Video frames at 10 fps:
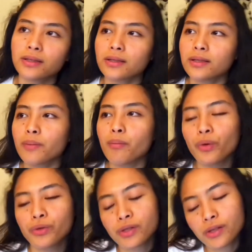
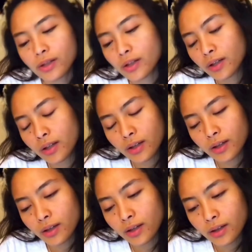most
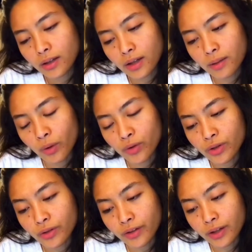emotional
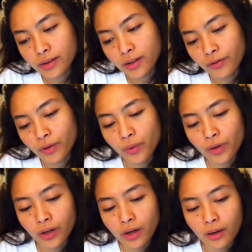things ever
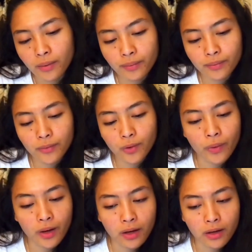were
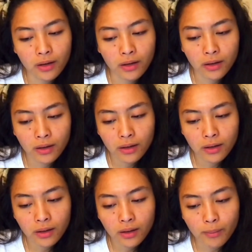when
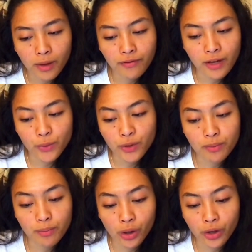my face was
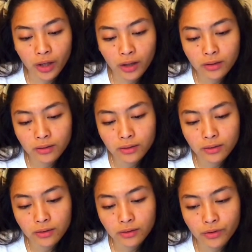burning
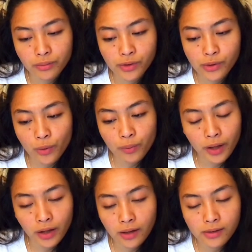from soap, I
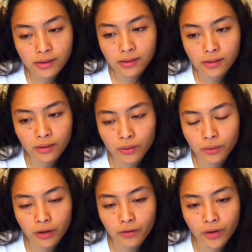guess, or
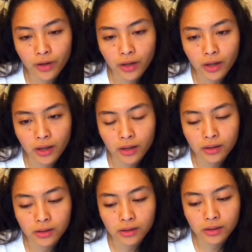whatever,
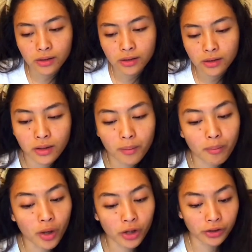and
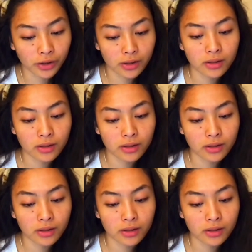Marlon